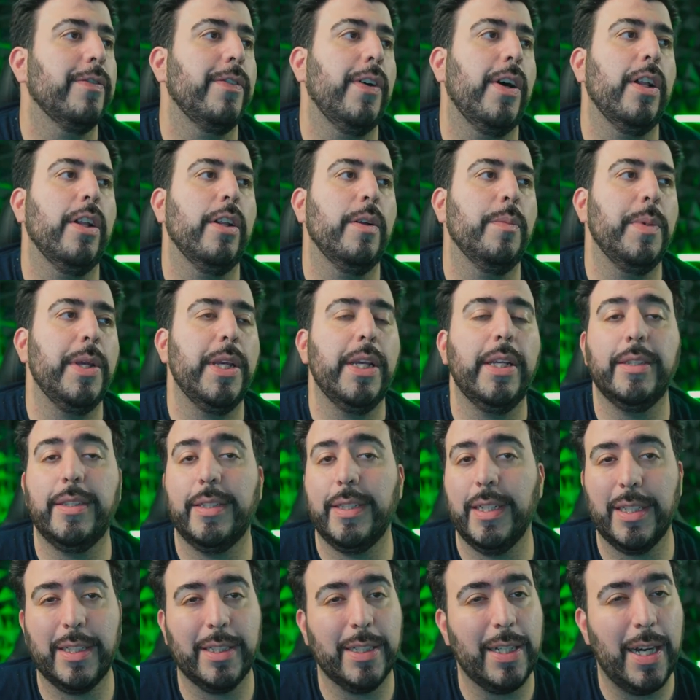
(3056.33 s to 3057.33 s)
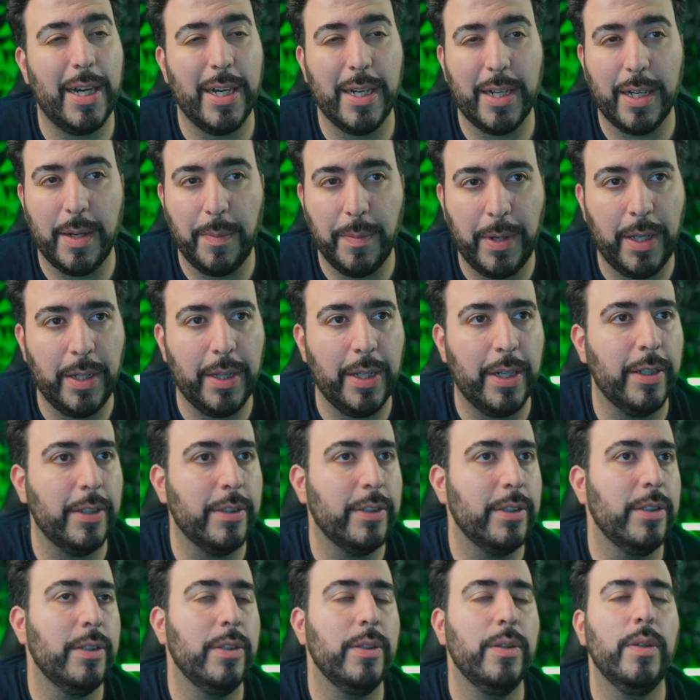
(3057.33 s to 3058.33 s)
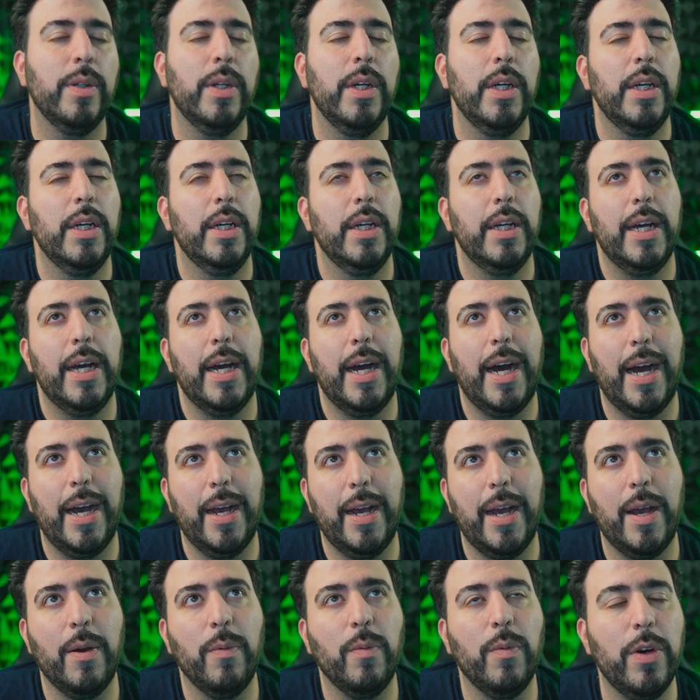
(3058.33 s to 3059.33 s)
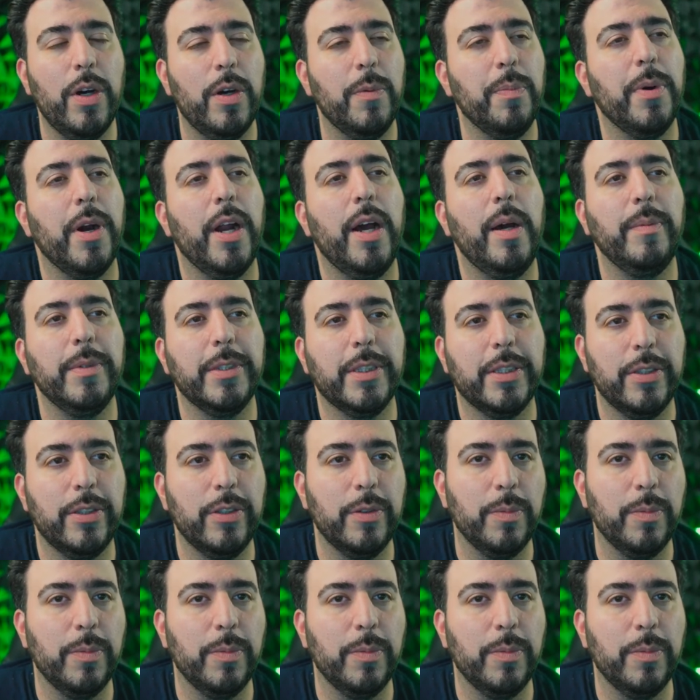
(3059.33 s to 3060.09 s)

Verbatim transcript: Follow me, TikTok, I'm on there too. I, I will promise to do